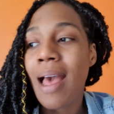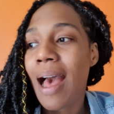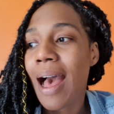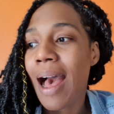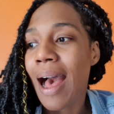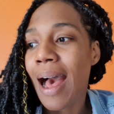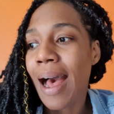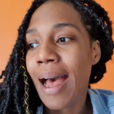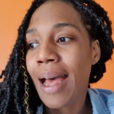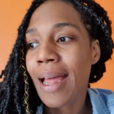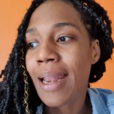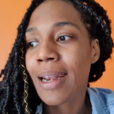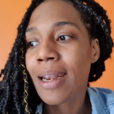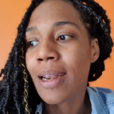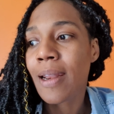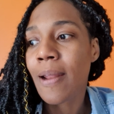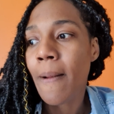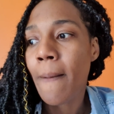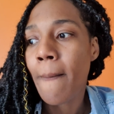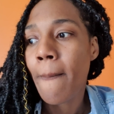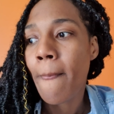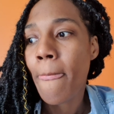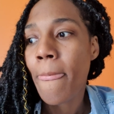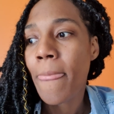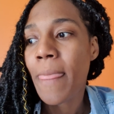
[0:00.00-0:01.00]
And
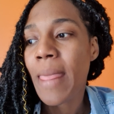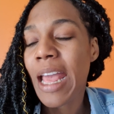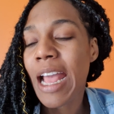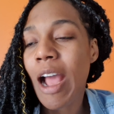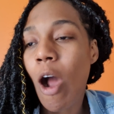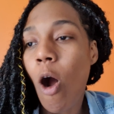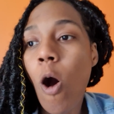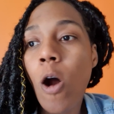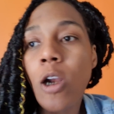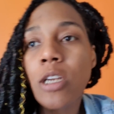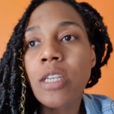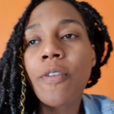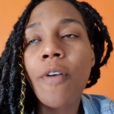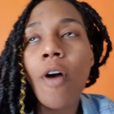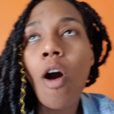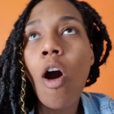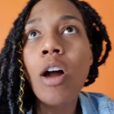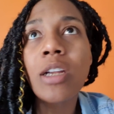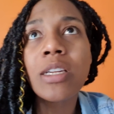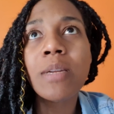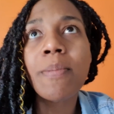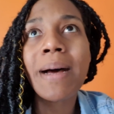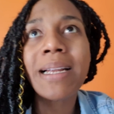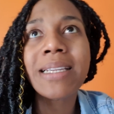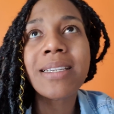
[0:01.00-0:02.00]

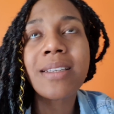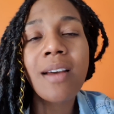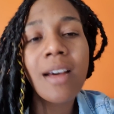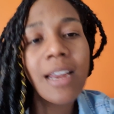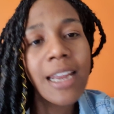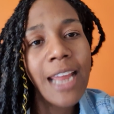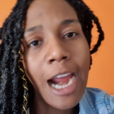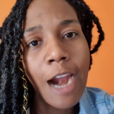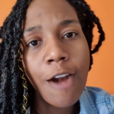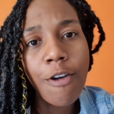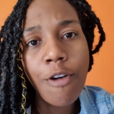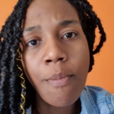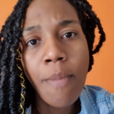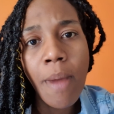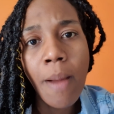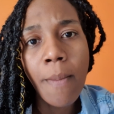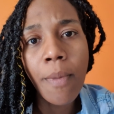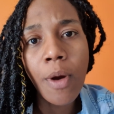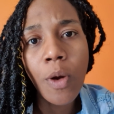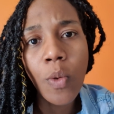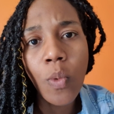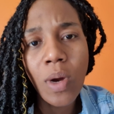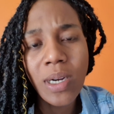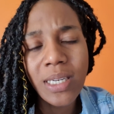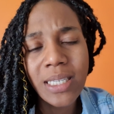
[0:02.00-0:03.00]
automatically, I
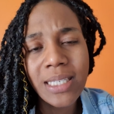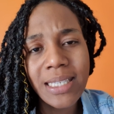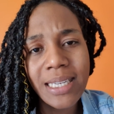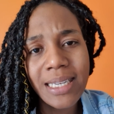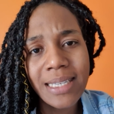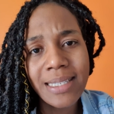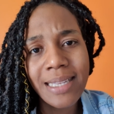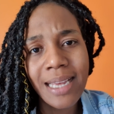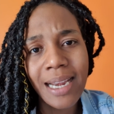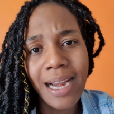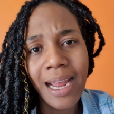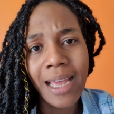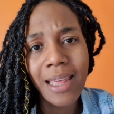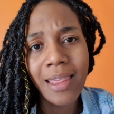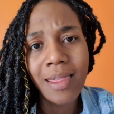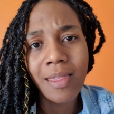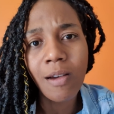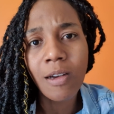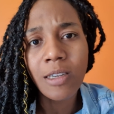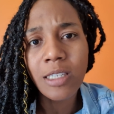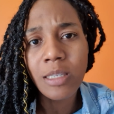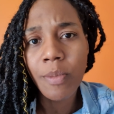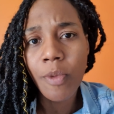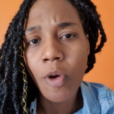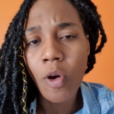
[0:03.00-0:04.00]
remembered what it is that I
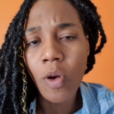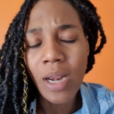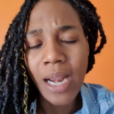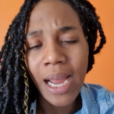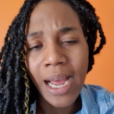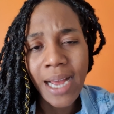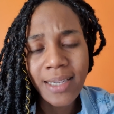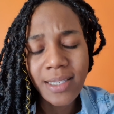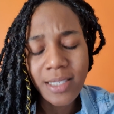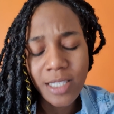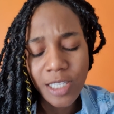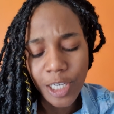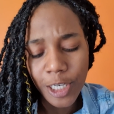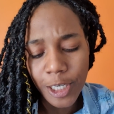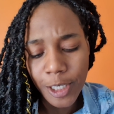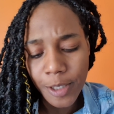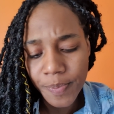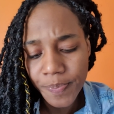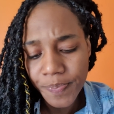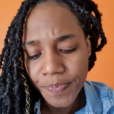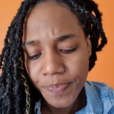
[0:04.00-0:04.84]
thought about last year.